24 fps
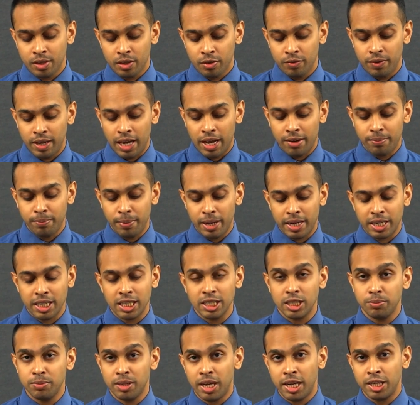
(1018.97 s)
we have
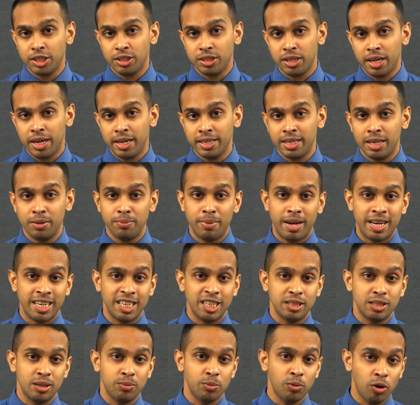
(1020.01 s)
magnesium nitride and
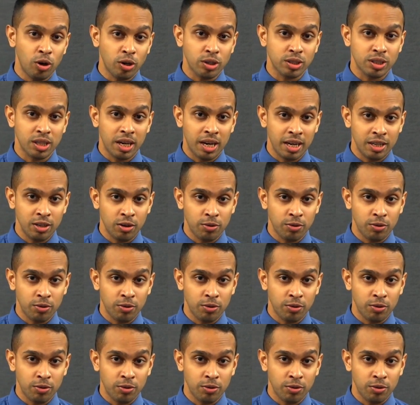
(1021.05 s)
magnesium oxide.